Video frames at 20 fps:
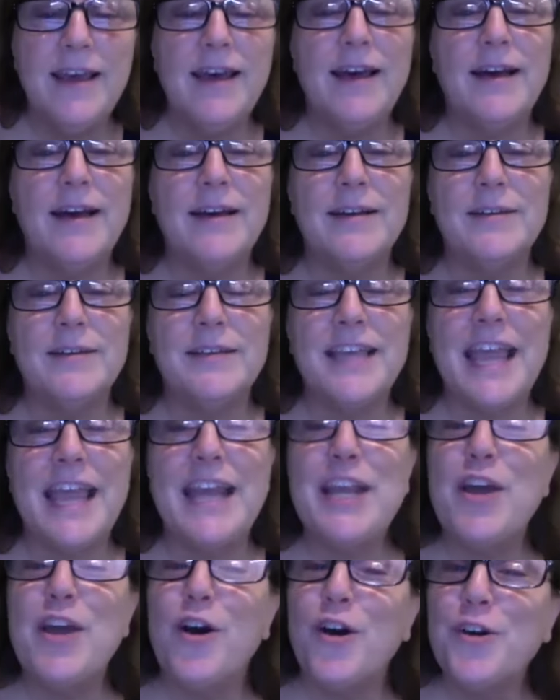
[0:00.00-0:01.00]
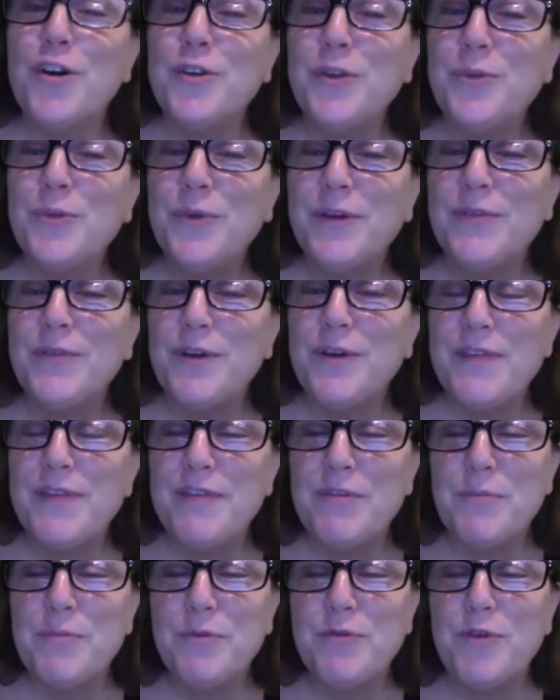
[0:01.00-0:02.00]
Uh, Katie Arnold, one of our
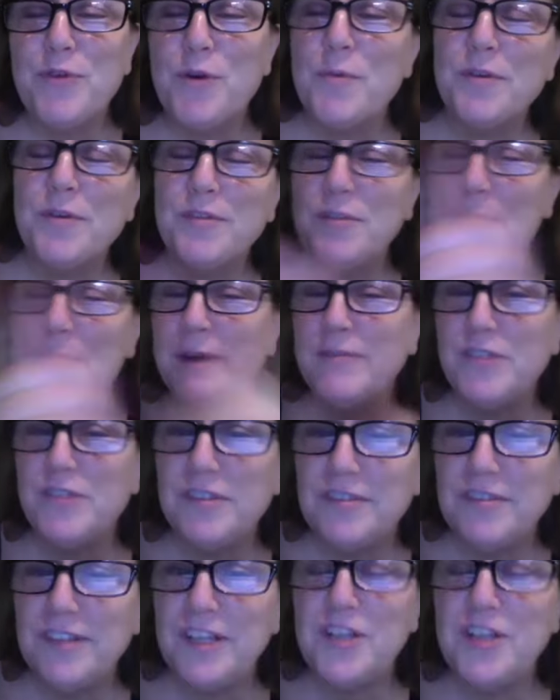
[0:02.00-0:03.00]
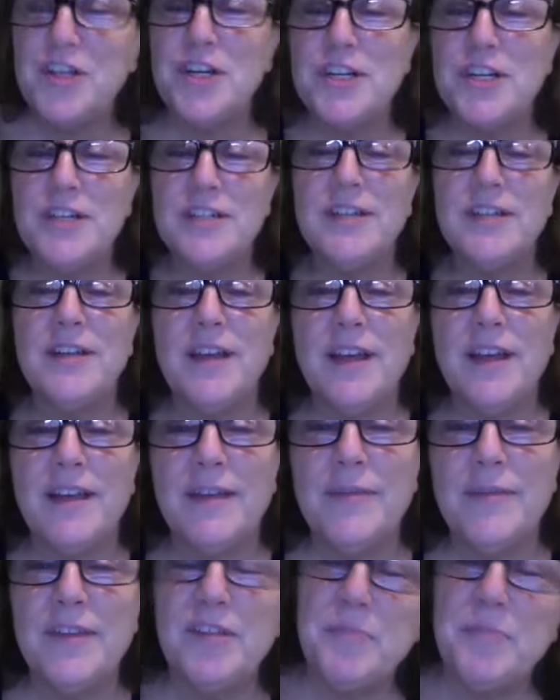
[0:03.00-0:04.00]
favorite performers, you might have just seen her
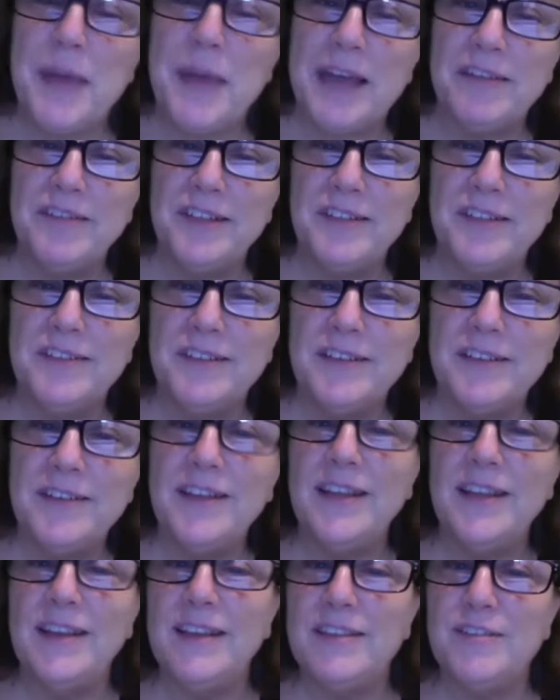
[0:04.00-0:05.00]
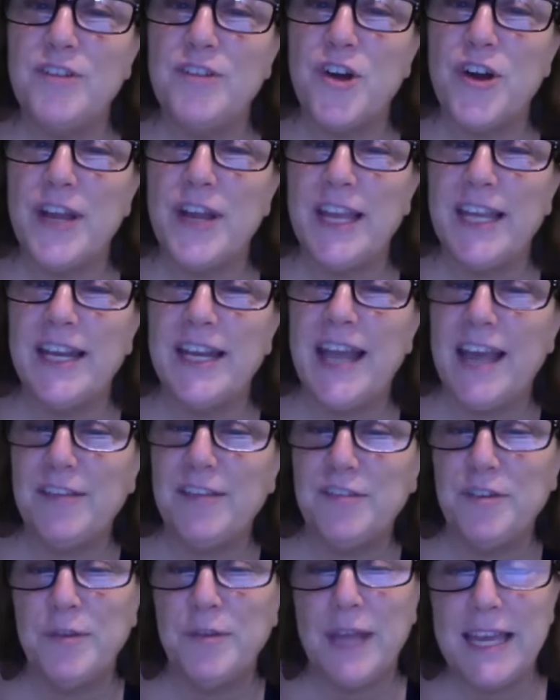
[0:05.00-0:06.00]
um, this past season starring in
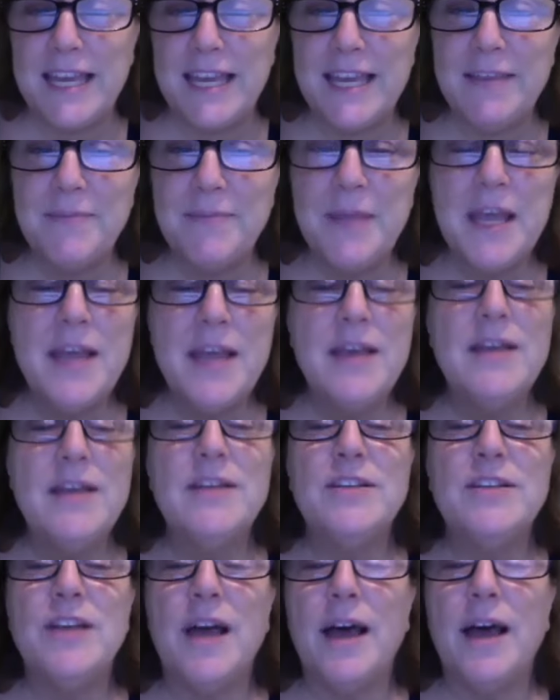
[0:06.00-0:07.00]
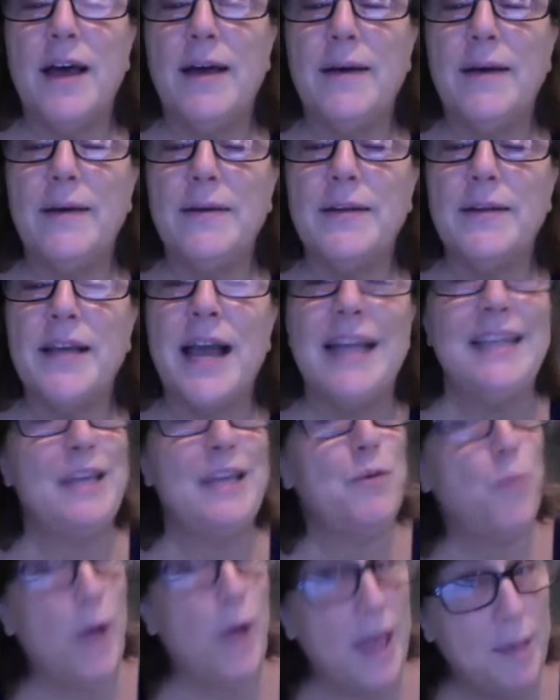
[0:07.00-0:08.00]
As You Like It. Uh,
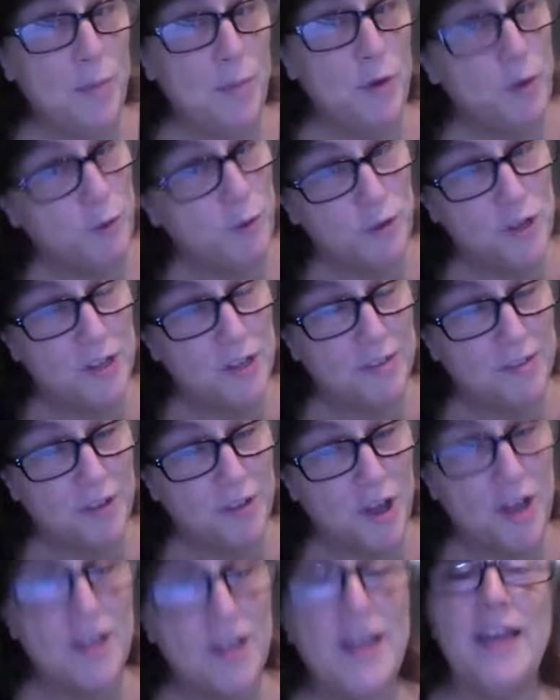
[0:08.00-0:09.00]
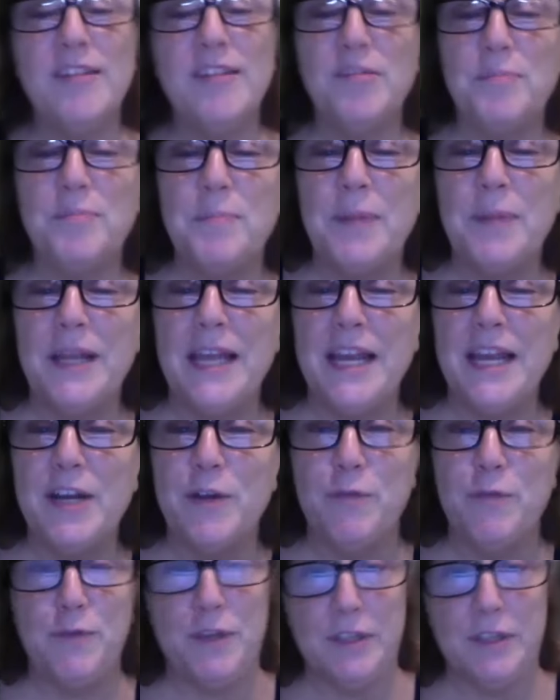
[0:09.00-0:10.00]
Kylie Webb, who you just saw, has played
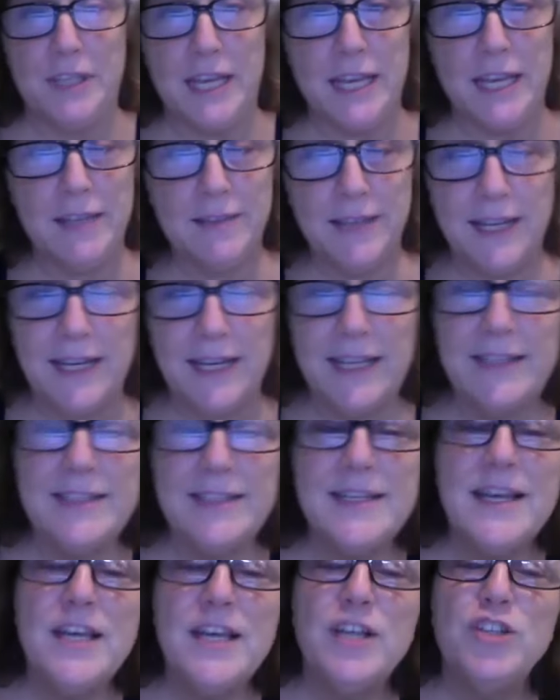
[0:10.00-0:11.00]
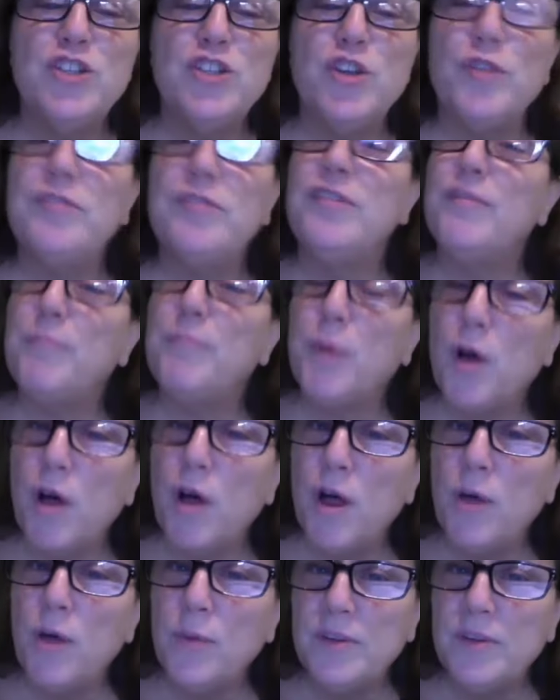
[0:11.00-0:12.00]
Ophelia in it. Joseph
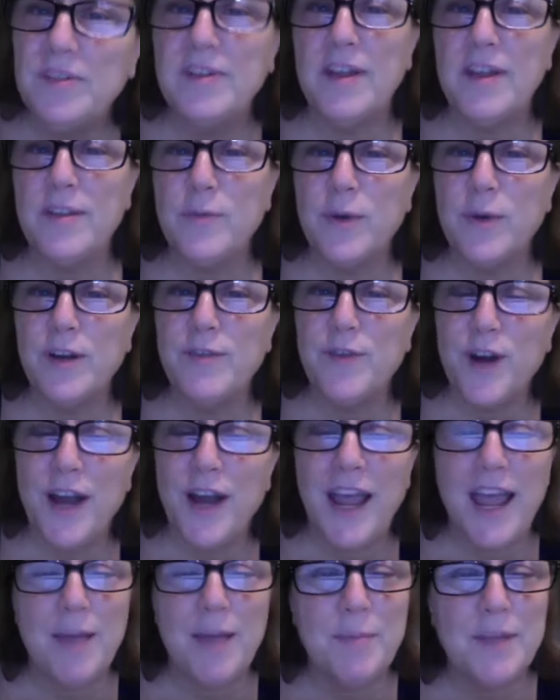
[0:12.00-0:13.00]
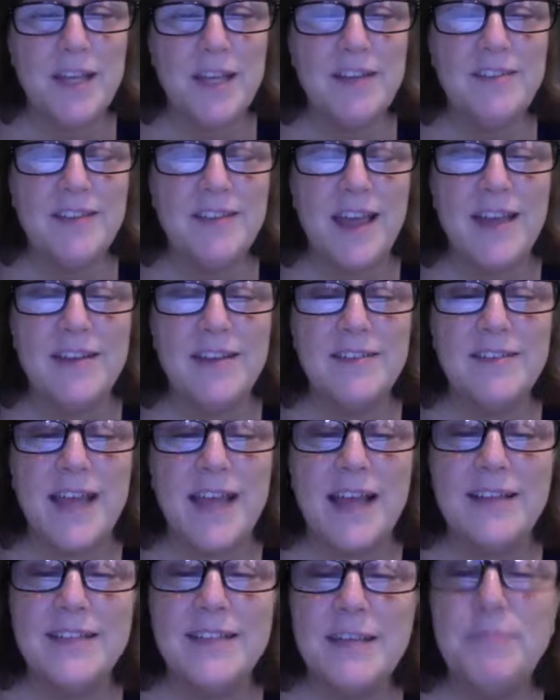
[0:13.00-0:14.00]
Paul was another one of our Hamlets, and
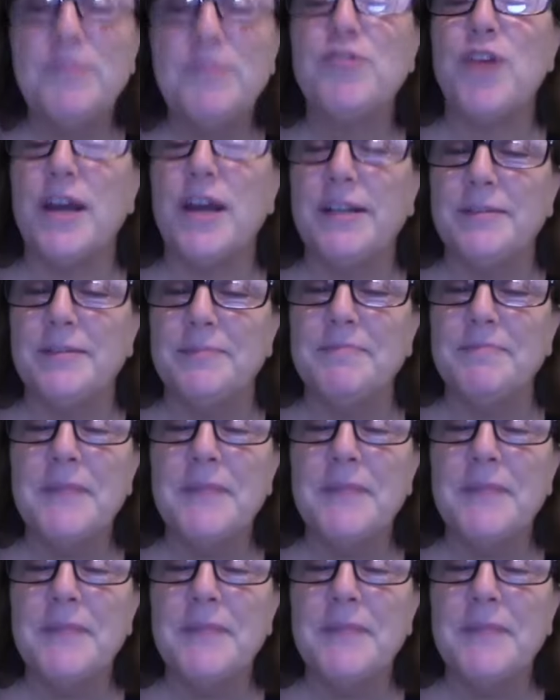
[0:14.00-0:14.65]
Zach Deepstraten